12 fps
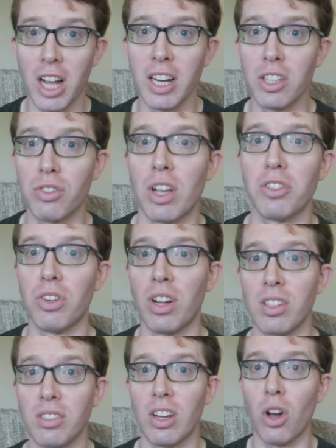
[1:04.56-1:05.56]
Chinese
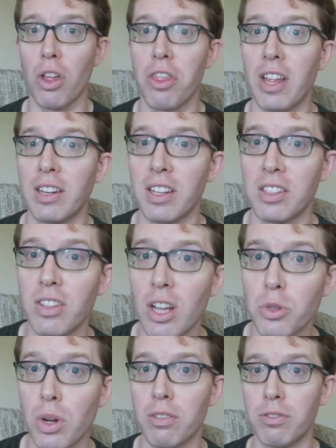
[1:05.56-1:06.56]
restaurant. It's like authentic
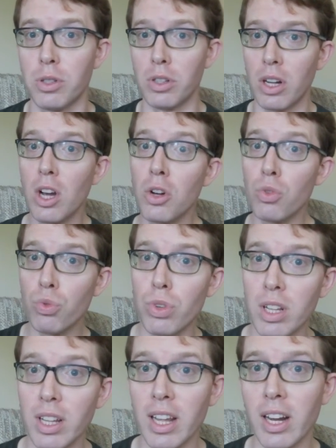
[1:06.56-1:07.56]
Szechuan food
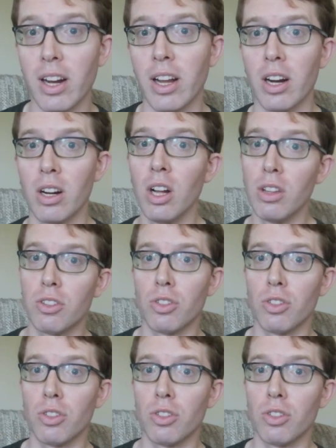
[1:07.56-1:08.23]
really near here.